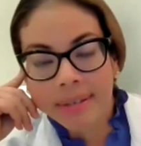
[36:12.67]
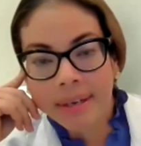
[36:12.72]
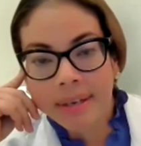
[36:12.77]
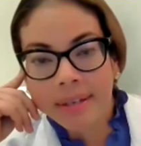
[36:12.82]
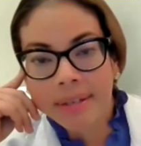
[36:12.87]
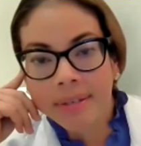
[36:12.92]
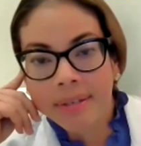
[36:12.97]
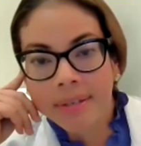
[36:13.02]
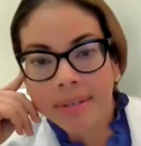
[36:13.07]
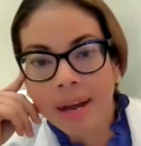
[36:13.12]

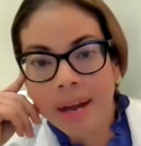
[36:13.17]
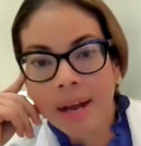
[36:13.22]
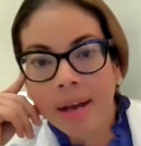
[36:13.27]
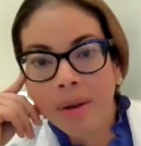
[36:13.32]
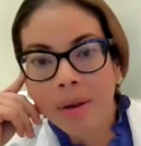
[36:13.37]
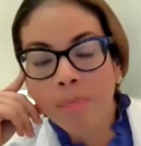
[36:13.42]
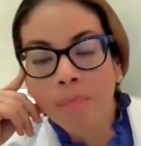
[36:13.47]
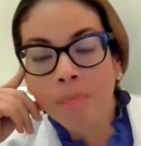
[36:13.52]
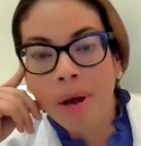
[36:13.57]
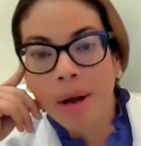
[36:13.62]
It's
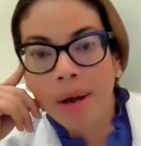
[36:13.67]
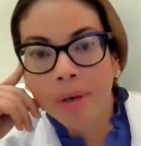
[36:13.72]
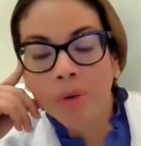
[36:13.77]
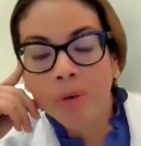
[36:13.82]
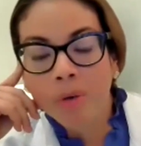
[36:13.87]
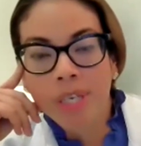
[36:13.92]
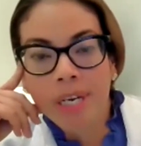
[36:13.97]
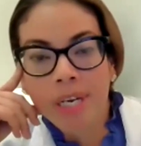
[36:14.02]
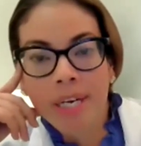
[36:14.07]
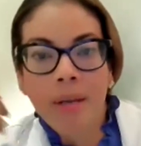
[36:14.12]
not
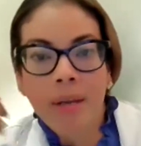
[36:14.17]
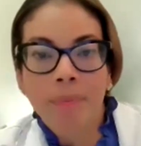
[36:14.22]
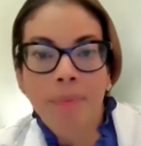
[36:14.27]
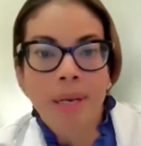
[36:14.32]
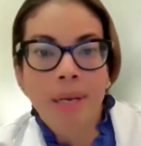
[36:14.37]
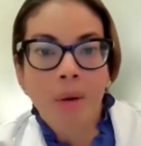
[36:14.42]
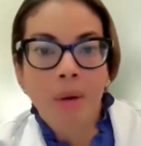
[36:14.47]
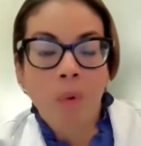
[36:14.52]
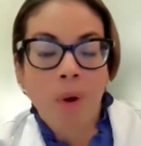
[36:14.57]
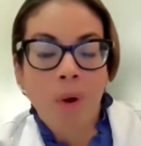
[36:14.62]
monogenic,
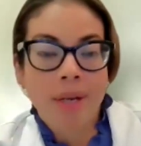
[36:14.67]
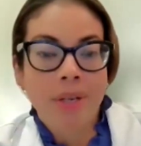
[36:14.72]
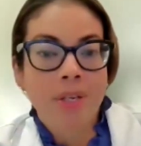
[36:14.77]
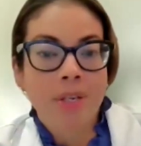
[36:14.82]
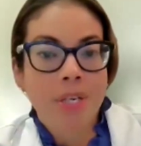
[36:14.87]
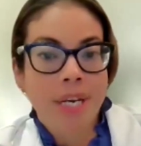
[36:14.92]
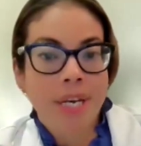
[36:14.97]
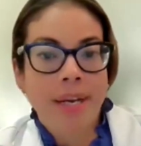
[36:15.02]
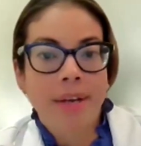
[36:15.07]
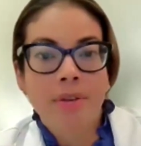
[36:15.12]
meaning one
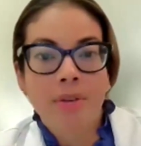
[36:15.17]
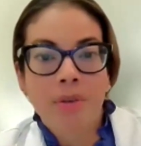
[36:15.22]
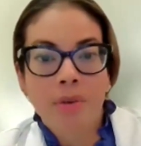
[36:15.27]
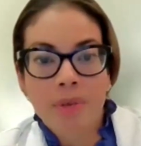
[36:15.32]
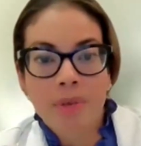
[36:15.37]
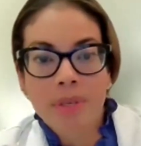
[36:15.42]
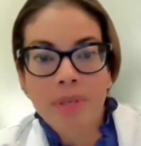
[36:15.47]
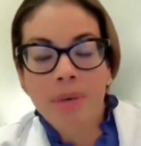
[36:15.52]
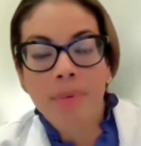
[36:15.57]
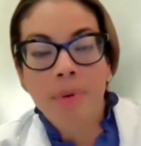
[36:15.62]
gene. So
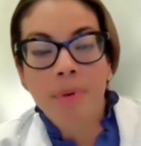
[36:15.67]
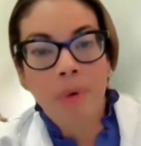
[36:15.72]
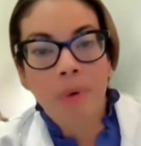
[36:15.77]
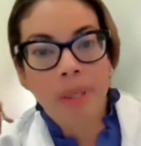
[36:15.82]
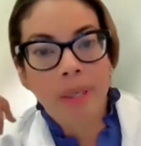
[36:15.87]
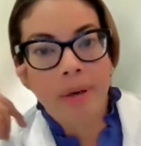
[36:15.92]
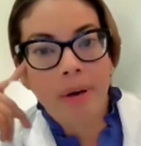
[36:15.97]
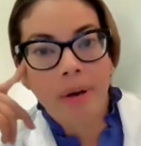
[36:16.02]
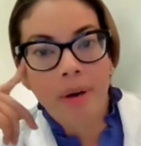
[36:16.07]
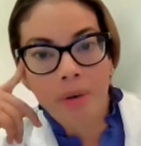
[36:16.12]
it's going to be
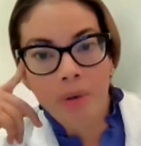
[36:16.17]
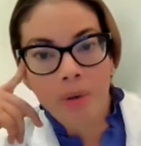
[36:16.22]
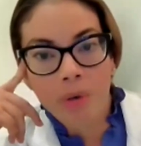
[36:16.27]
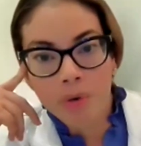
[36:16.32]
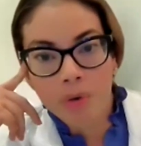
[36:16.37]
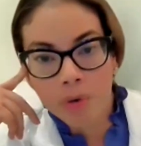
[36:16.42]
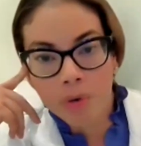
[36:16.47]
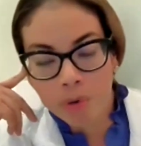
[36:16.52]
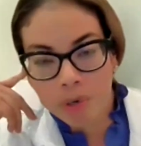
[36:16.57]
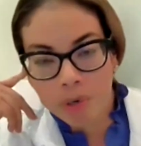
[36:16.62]
really hard to
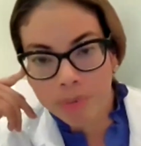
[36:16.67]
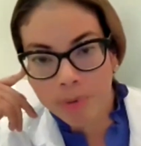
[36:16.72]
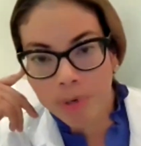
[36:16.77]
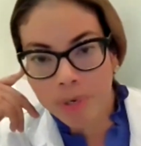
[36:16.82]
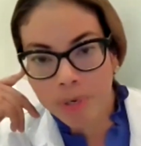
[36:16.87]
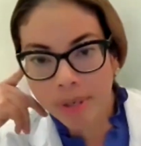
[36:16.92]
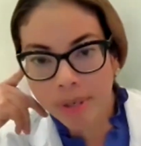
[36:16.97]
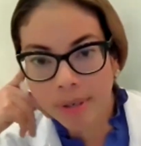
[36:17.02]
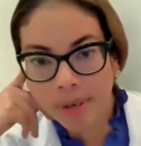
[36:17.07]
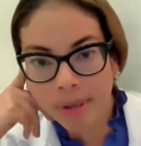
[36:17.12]
use CRISPR
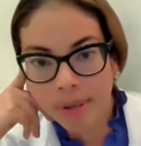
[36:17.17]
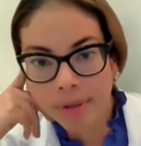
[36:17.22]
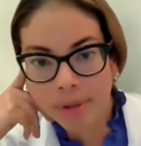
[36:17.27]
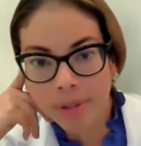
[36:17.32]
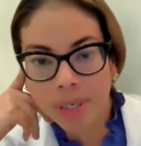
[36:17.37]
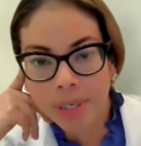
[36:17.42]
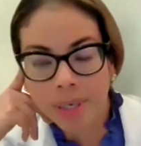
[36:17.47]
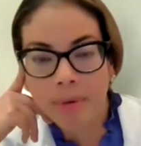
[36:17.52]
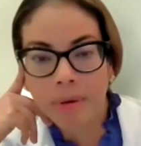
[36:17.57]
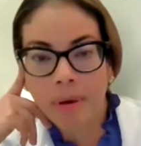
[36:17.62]

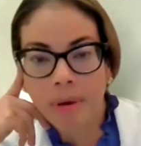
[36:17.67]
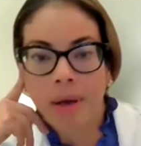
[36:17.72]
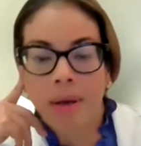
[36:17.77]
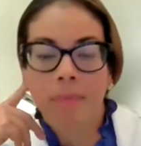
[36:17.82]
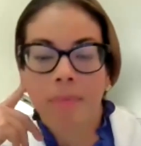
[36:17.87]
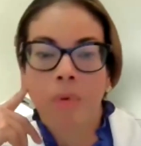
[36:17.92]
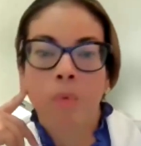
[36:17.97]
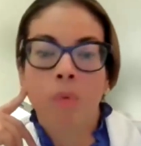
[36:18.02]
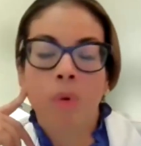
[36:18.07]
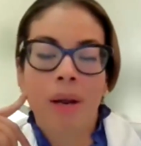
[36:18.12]
technology
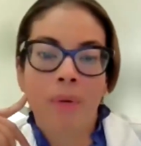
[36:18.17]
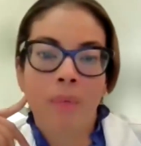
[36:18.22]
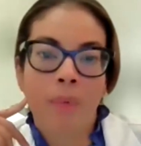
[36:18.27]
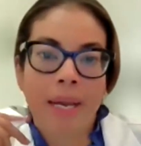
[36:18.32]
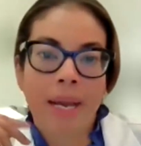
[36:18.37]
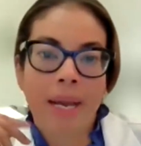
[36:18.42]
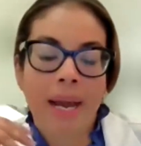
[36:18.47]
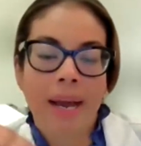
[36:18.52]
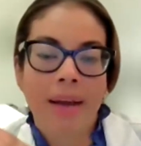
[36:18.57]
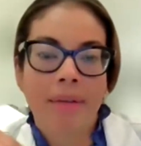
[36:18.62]
when
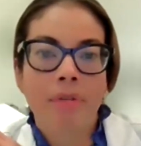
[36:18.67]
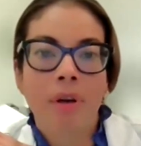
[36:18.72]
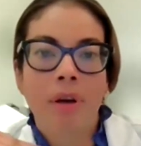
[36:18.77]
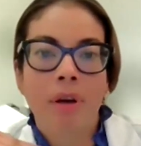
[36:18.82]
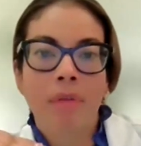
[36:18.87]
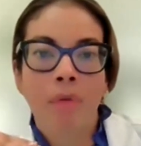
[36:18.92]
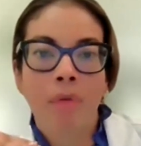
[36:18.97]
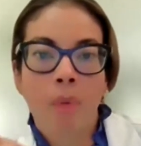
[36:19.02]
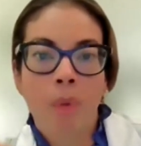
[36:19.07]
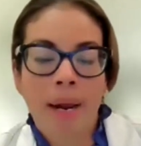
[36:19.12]
we have
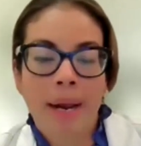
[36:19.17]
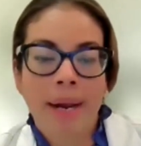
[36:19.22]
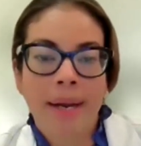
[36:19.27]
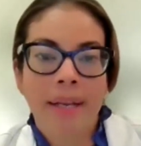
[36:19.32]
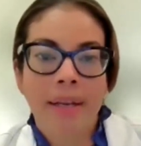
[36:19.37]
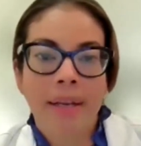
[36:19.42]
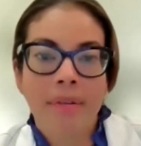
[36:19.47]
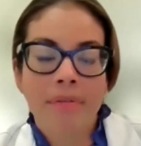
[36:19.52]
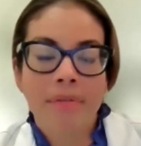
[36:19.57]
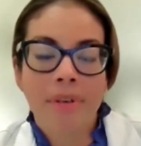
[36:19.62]
a
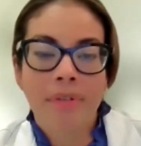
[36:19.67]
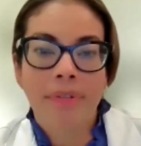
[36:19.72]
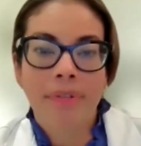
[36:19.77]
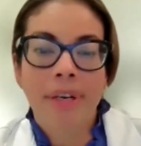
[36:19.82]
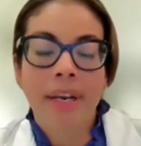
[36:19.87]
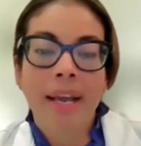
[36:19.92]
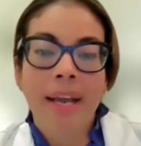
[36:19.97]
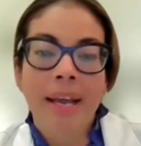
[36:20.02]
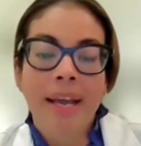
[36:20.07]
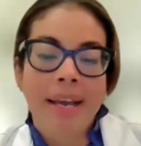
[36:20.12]
variety of
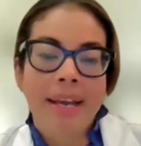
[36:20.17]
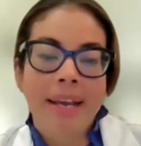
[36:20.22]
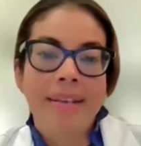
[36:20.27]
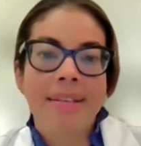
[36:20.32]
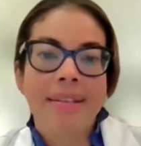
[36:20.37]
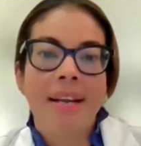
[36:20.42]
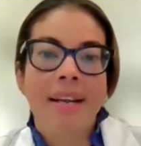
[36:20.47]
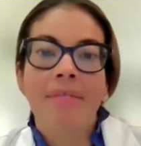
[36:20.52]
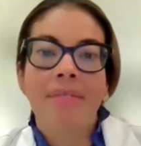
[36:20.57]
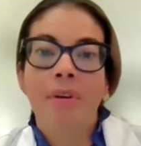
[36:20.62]
different, it's
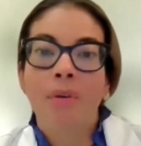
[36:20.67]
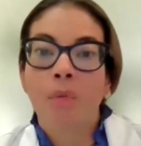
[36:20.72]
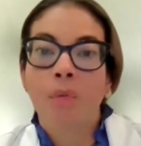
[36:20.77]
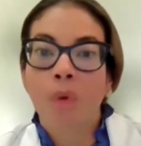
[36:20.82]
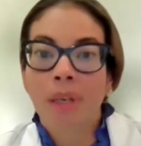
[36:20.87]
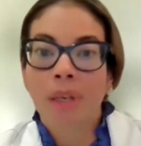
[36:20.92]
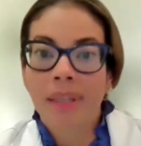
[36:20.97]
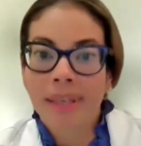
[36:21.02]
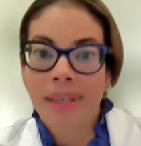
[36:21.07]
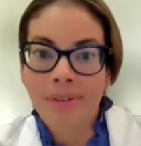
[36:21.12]
not even
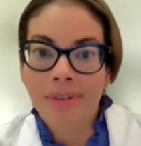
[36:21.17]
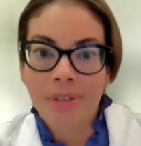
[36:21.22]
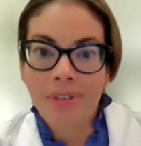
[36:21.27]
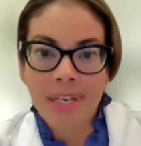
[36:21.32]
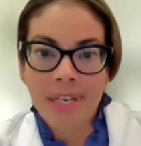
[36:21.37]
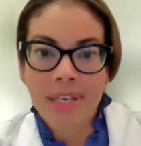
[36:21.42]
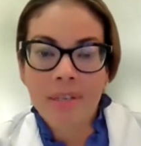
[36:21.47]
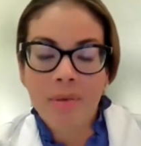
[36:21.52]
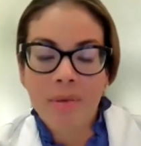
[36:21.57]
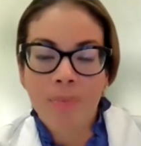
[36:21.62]
really
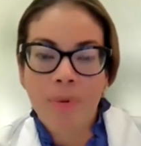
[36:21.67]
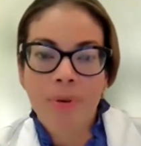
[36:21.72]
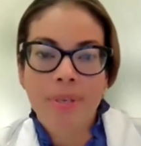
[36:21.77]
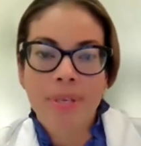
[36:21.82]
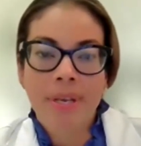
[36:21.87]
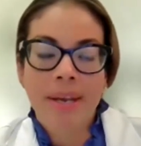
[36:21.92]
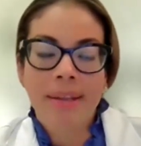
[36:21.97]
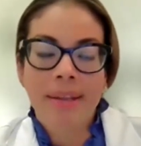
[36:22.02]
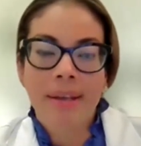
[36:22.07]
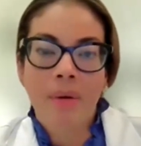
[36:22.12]
genes per
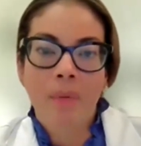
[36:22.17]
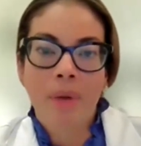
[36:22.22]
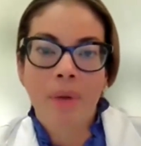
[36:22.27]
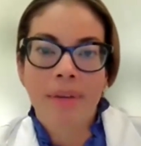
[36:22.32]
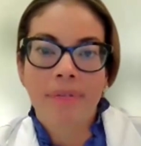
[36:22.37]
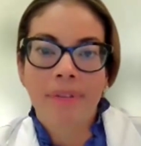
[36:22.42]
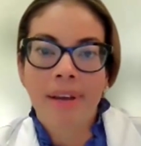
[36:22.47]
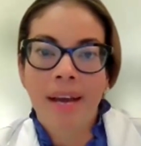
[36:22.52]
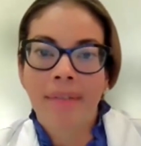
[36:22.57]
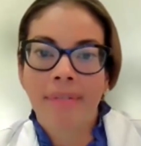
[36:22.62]
se that
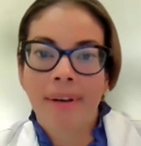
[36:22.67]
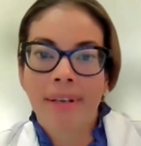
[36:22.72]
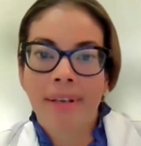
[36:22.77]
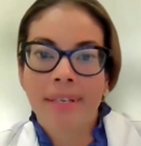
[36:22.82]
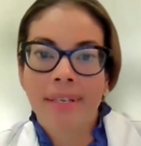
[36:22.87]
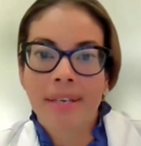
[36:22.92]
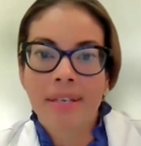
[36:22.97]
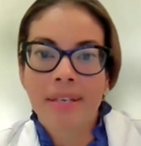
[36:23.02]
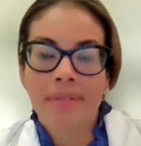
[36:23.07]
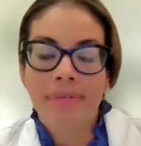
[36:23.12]
we have
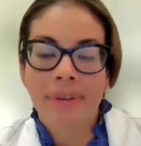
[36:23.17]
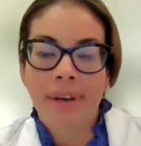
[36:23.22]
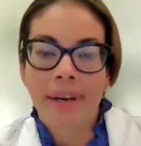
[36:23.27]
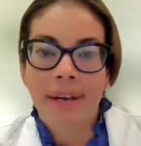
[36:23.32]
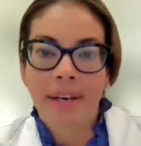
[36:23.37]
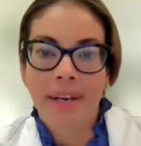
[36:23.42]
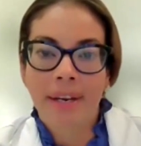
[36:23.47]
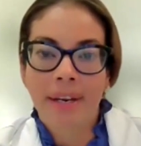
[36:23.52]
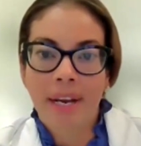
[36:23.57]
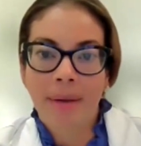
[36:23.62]

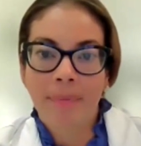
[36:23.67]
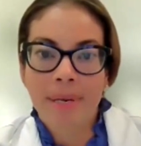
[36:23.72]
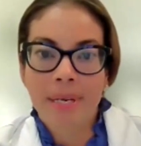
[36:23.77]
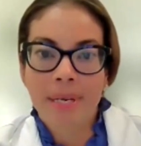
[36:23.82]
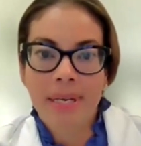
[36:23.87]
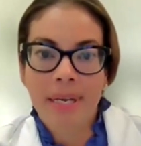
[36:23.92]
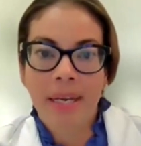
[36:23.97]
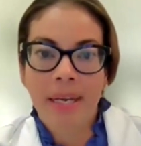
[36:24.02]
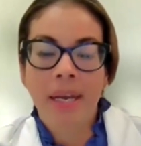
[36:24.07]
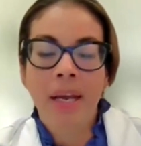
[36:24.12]
identified in
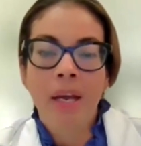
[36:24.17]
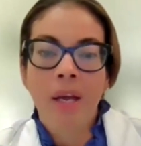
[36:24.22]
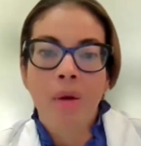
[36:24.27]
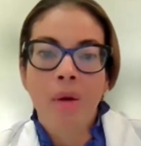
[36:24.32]
IBD.